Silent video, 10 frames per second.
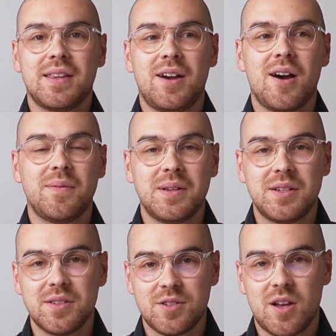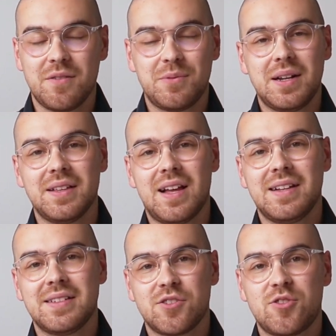They often dissolve when
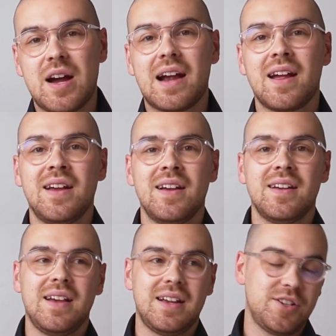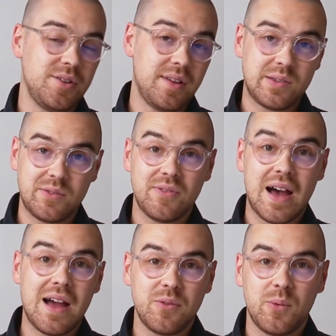alliances crack, like in
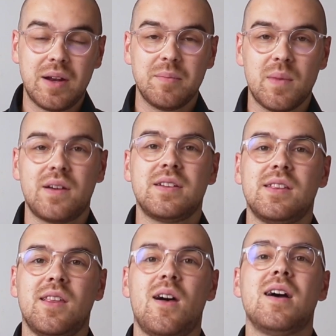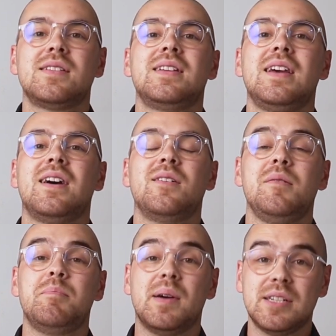2005 when Martin lost on
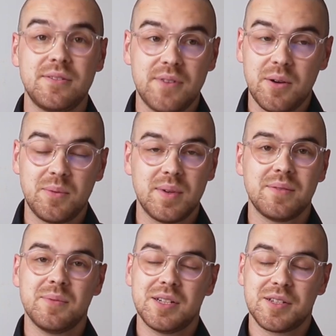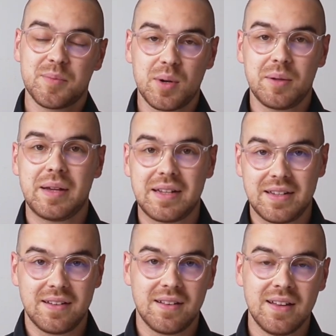a budget vote, which is a pretty big
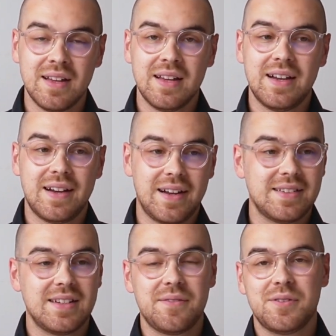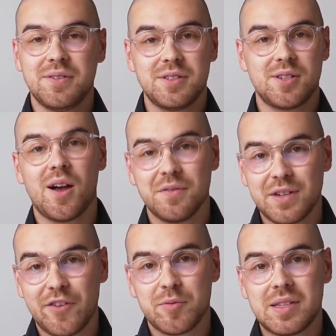deal. It's enough to dissolve the
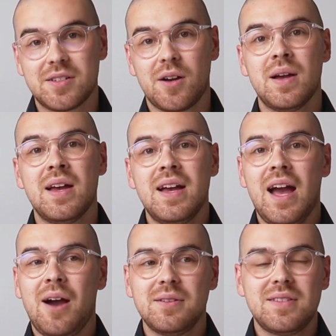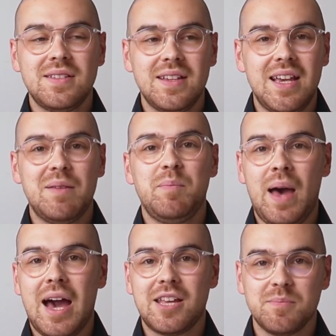government. So how does this
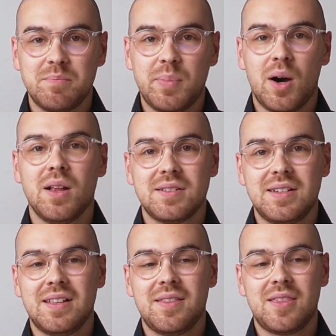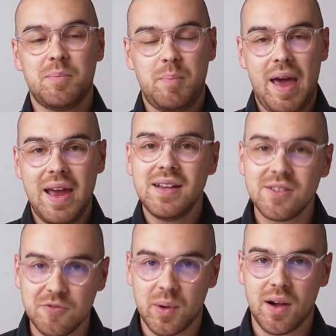impact policy? The
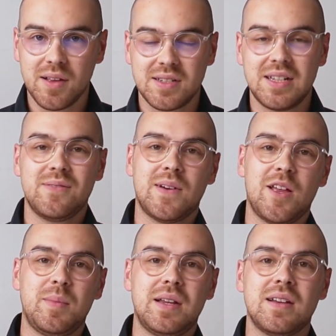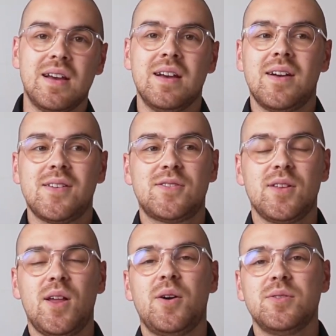pace of policy development
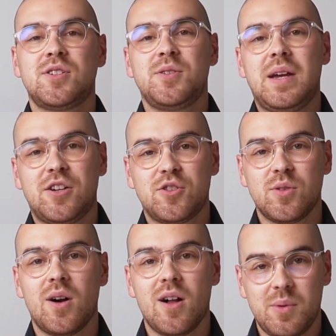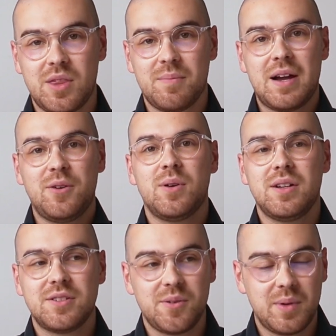slows to a crawl with a
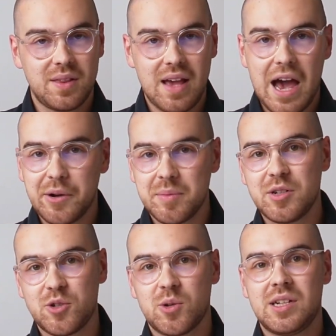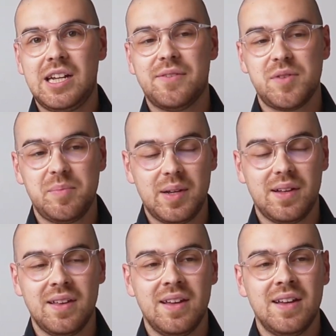minority. So without a majority, every
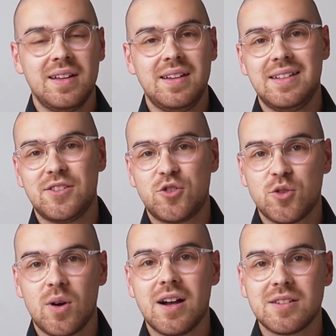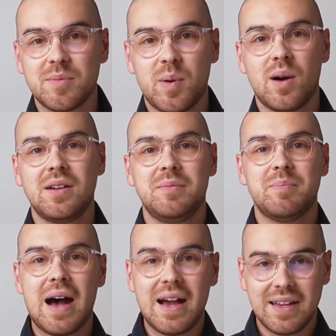bill needs cross-party
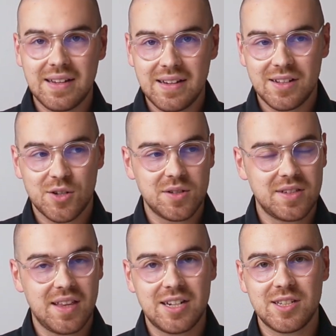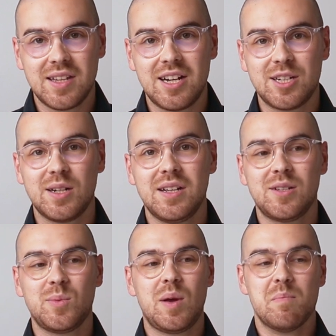buy-in. It turns legislation
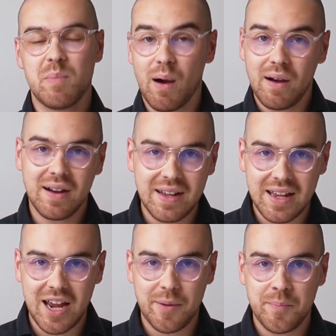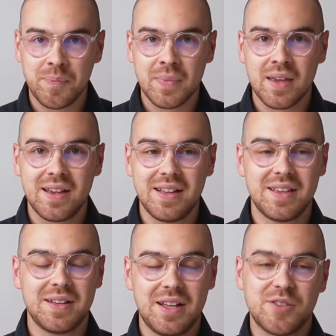into a bargaining game.
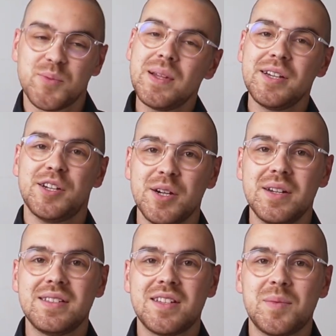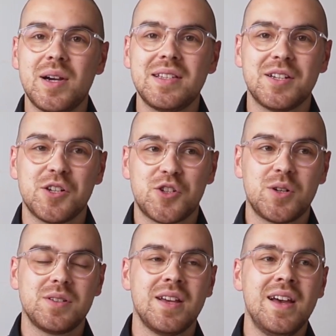It's really good in some ways. It
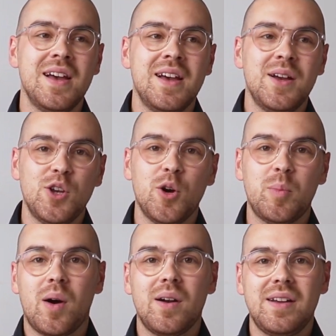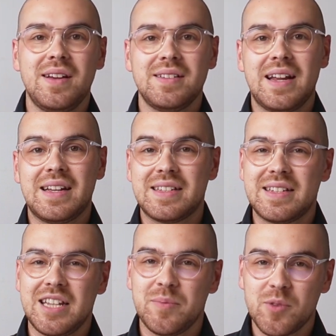ensures no party is getting
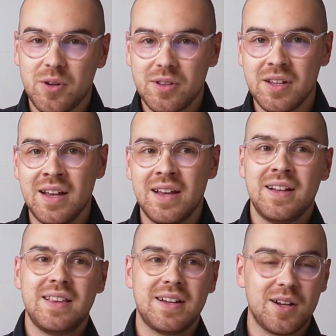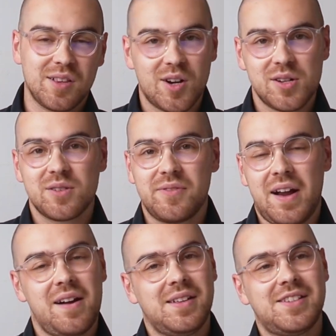steamrolled, that a larger
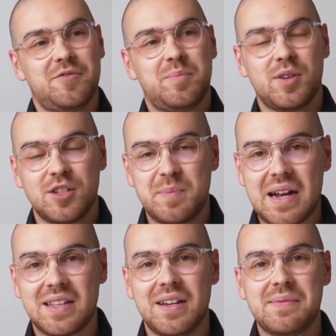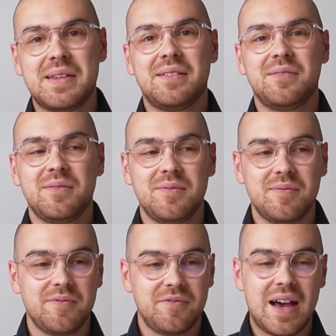variance of perspectives and
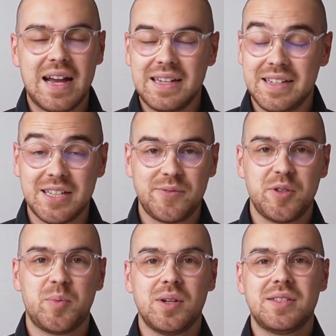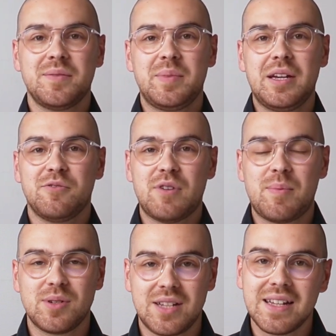ideas, viewpoints that are being
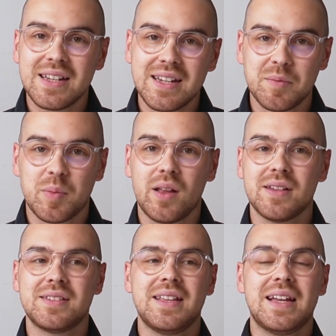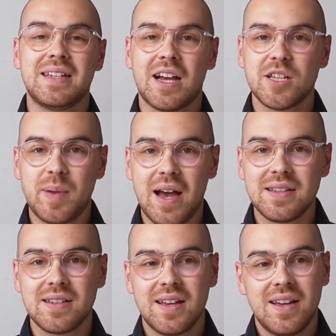represented in policy that does
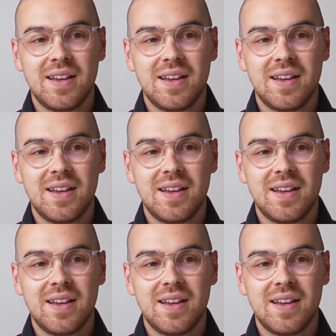pass.